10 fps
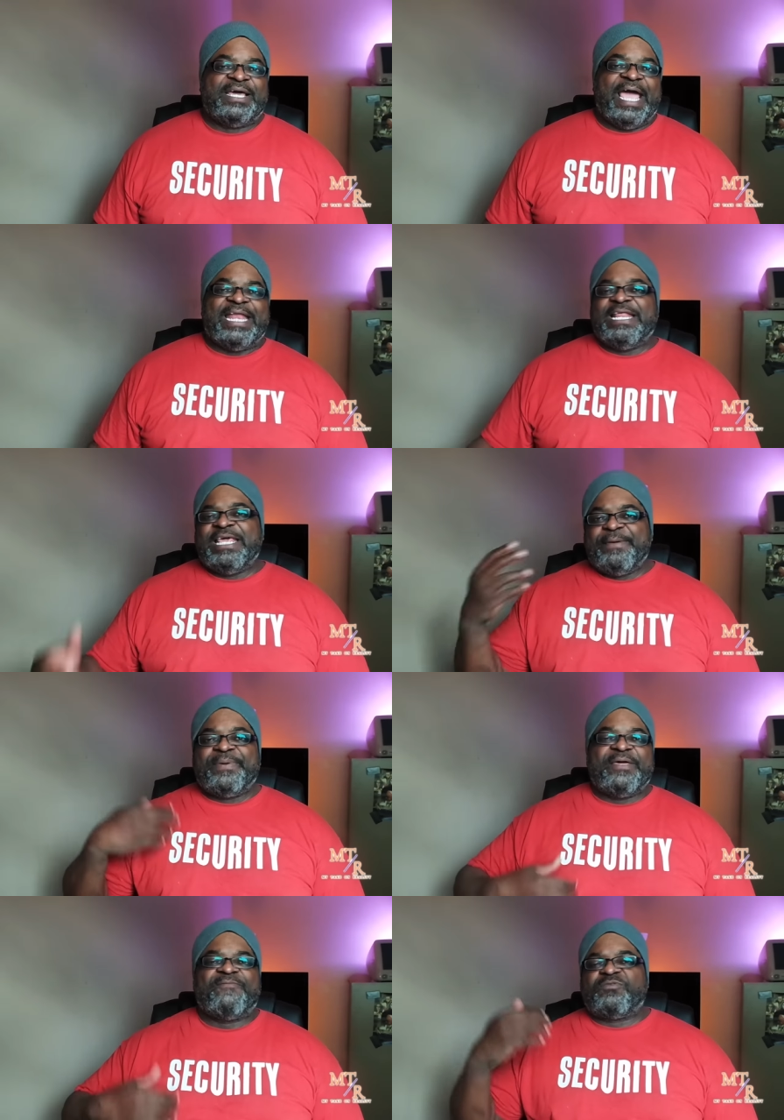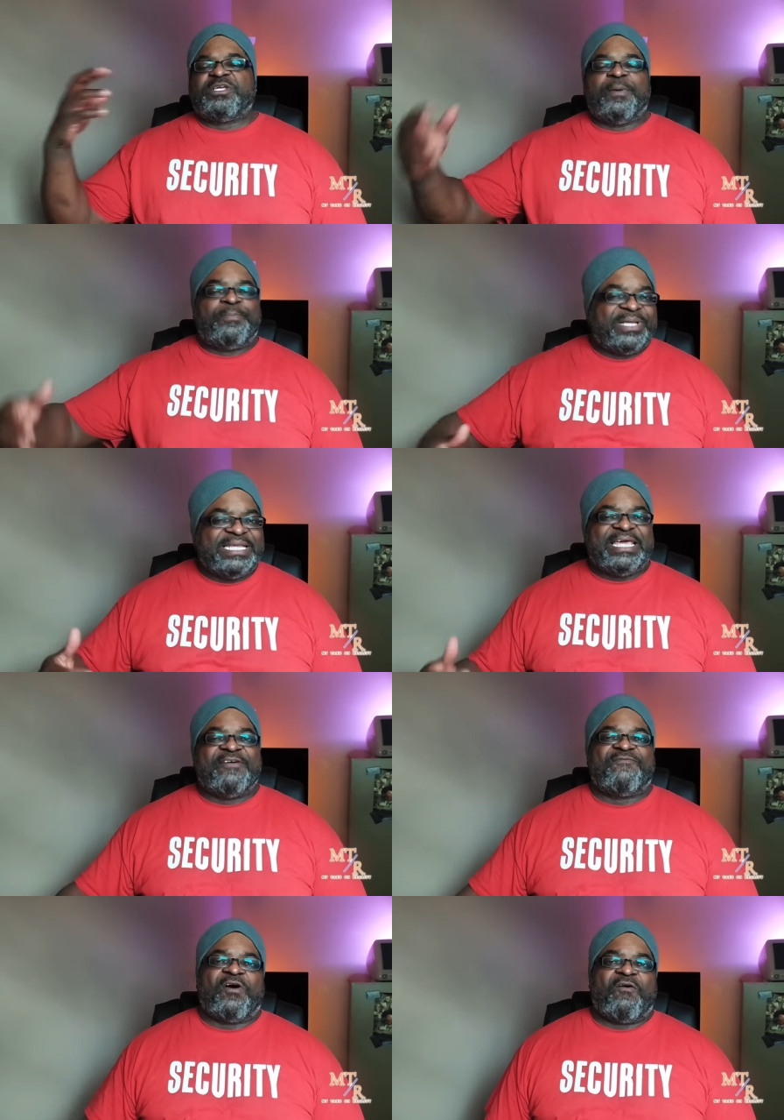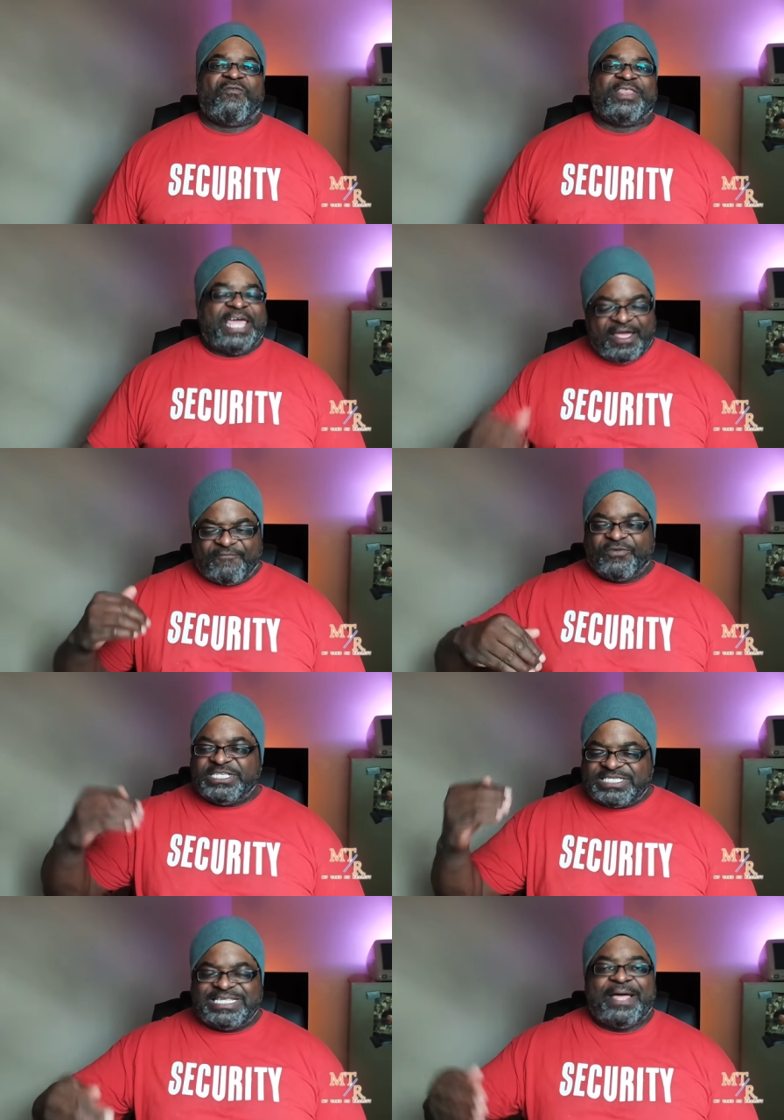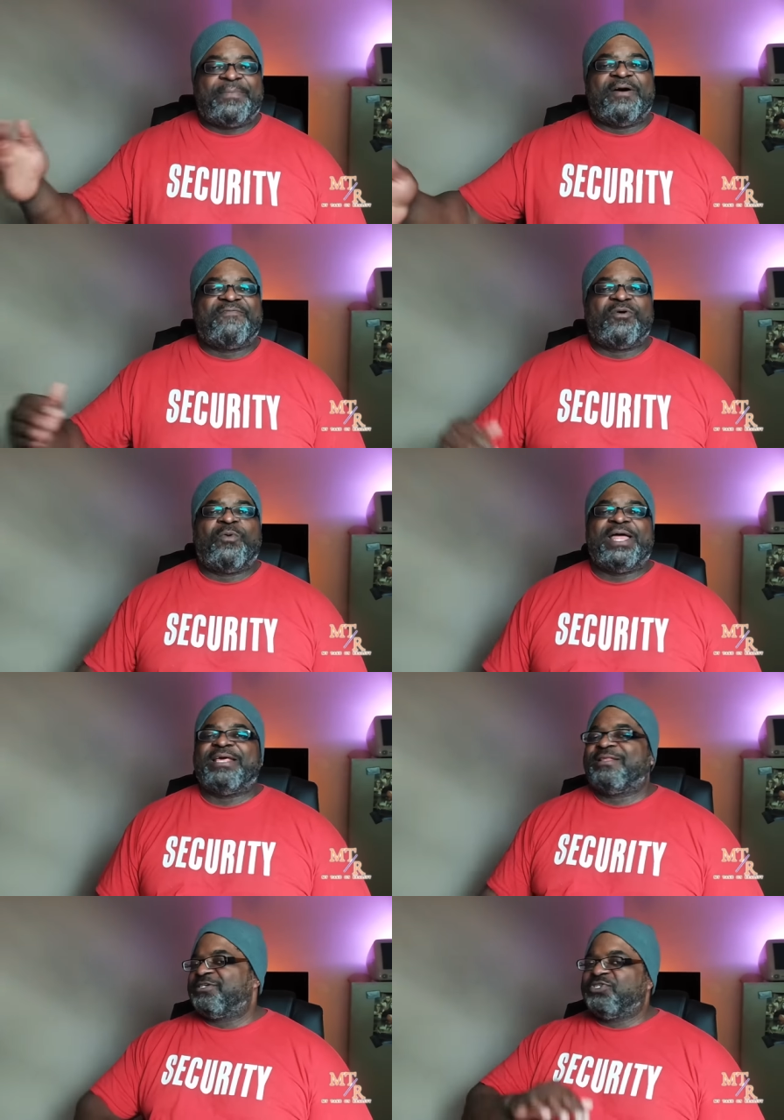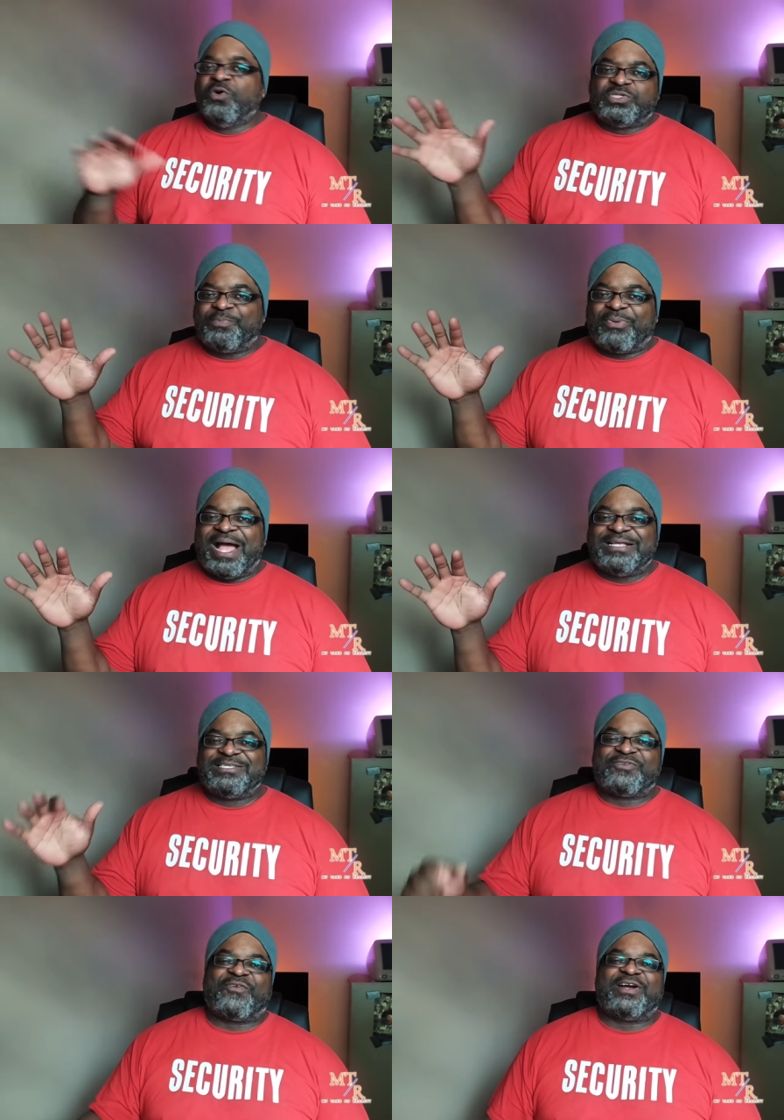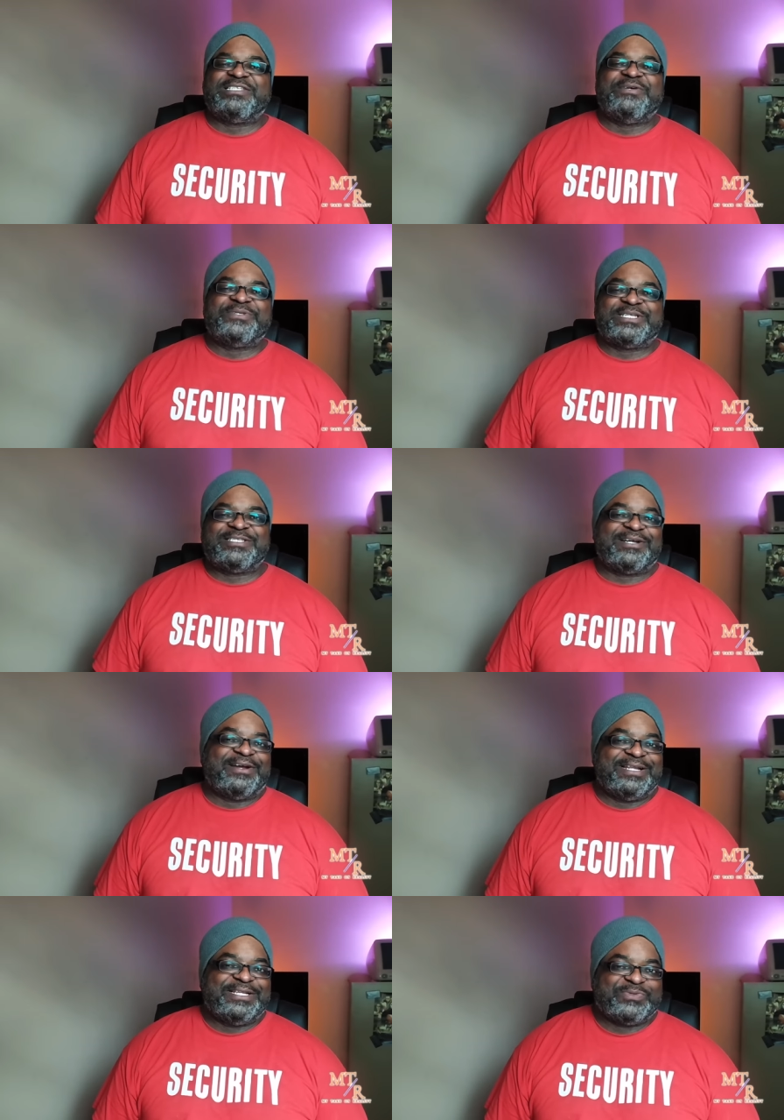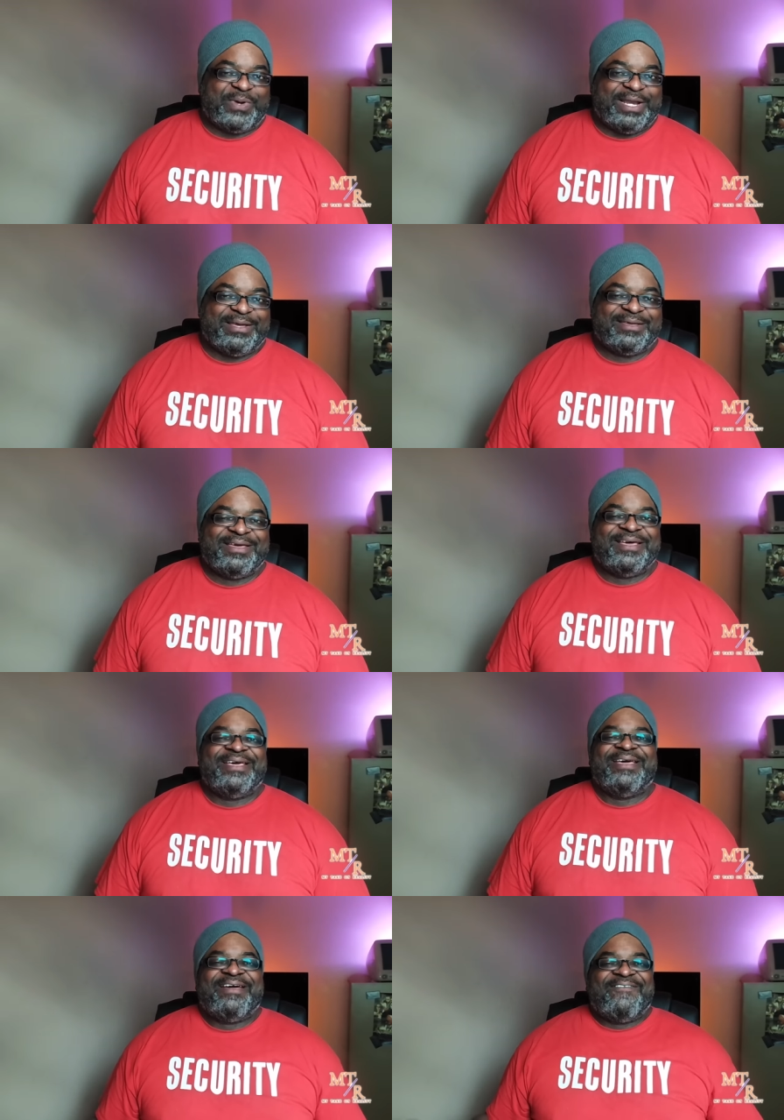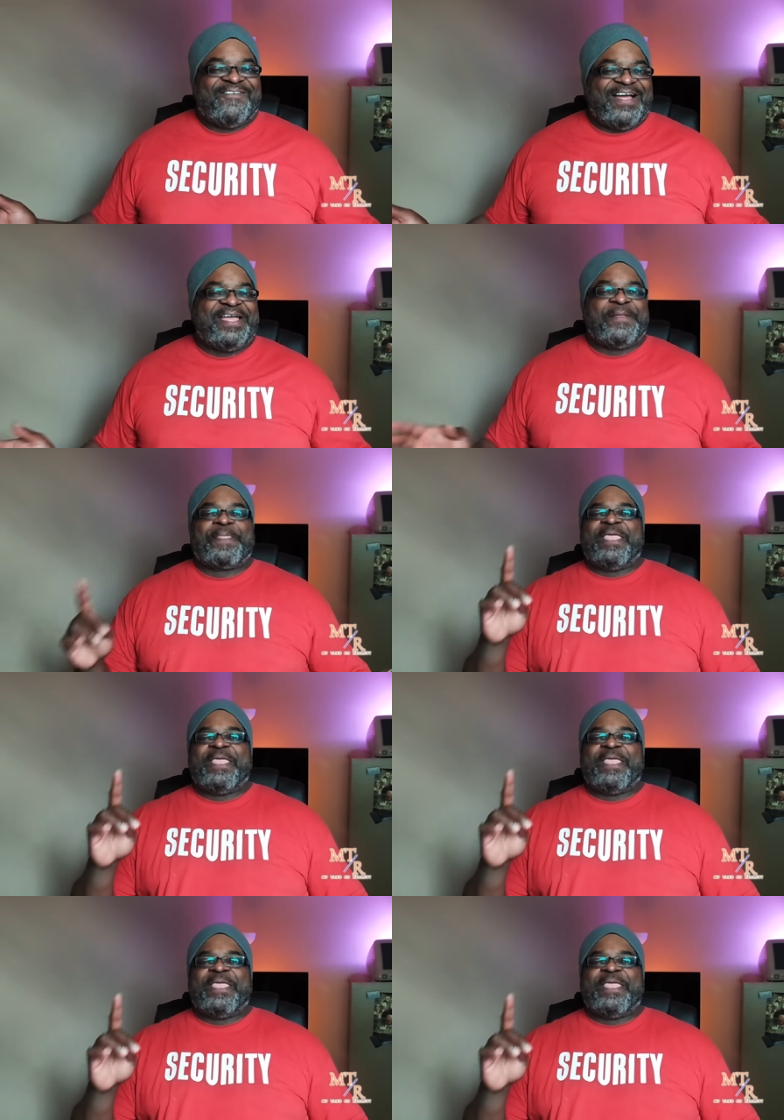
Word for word: and that he be completely involved with every step of the wedding. There's no surprise as far as he was concerned in his wedding, right?